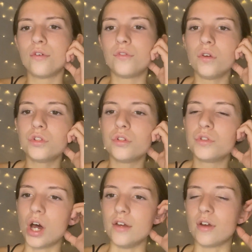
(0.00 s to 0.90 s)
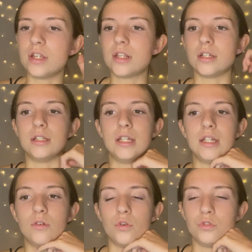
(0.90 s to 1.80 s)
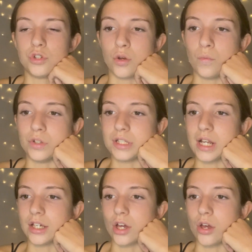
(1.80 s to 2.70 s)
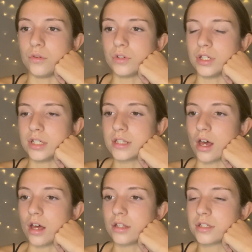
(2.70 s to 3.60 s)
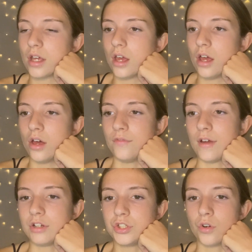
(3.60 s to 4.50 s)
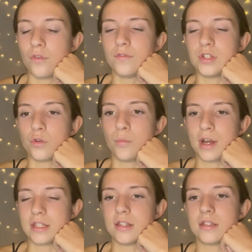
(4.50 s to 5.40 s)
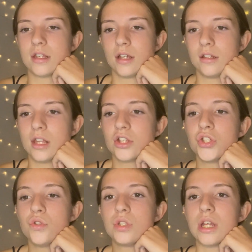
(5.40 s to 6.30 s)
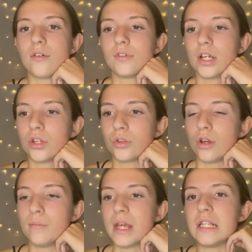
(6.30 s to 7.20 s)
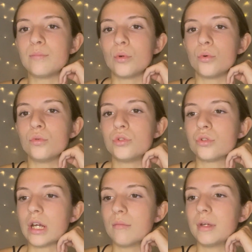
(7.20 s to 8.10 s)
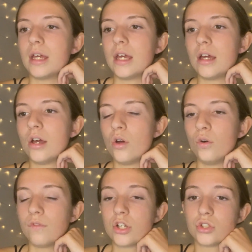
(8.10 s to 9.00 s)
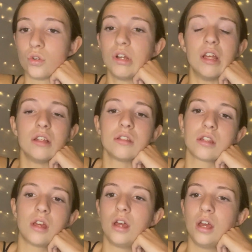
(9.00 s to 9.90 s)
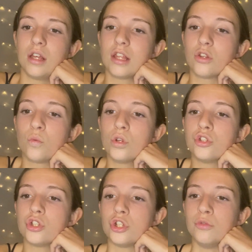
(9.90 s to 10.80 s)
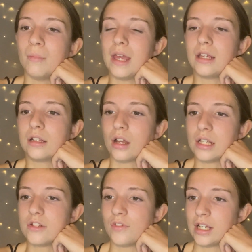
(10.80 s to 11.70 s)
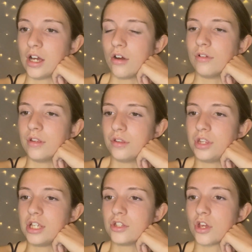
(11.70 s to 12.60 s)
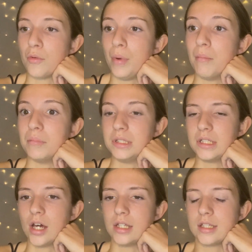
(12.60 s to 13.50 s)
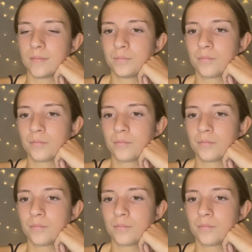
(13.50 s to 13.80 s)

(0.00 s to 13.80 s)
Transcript: Folks who die very suddenly or who don't want to let go can exert a very strong physical presence. They can do stuff like throw baseballs, drink beer, or flush toilets. They're the ones who make lights flicker and things go bump in the night.